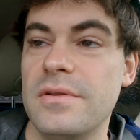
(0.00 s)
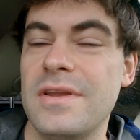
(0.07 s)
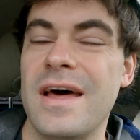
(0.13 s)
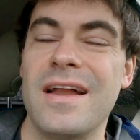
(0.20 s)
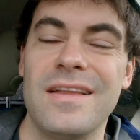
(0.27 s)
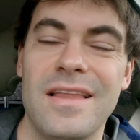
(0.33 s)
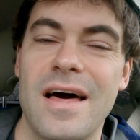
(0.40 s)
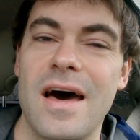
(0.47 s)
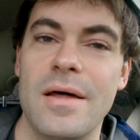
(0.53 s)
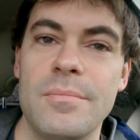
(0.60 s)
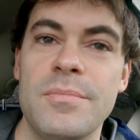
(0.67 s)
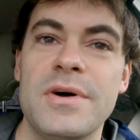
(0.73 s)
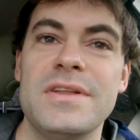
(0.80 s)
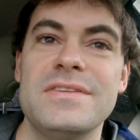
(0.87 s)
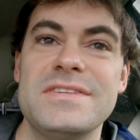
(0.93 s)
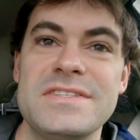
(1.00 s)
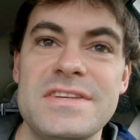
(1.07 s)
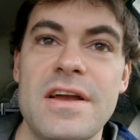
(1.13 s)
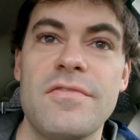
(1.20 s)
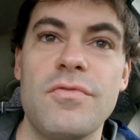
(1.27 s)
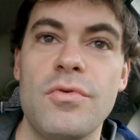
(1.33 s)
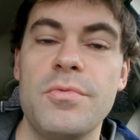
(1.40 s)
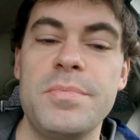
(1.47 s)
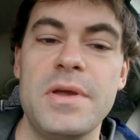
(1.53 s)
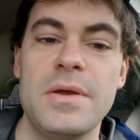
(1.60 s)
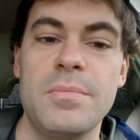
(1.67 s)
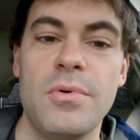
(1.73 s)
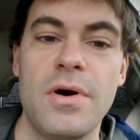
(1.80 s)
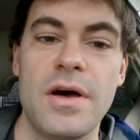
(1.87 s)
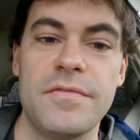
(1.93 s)
not a lot, but several
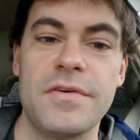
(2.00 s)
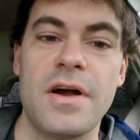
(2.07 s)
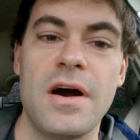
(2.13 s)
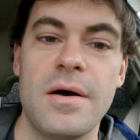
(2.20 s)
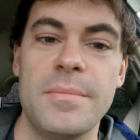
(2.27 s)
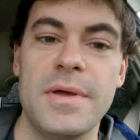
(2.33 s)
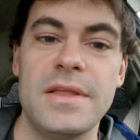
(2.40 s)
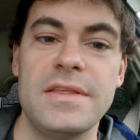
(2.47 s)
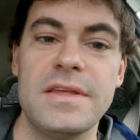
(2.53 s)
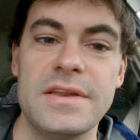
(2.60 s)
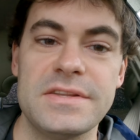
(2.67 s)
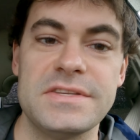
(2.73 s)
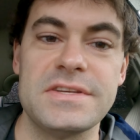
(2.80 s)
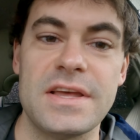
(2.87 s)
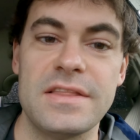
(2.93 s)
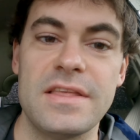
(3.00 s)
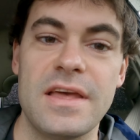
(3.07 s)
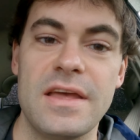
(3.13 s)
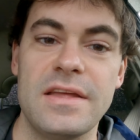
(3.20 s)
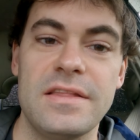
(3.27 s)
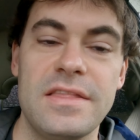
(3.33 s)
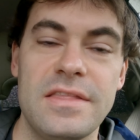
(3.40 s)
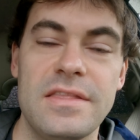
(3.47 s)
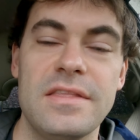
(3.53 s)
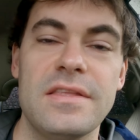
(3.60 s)
people have commented and said they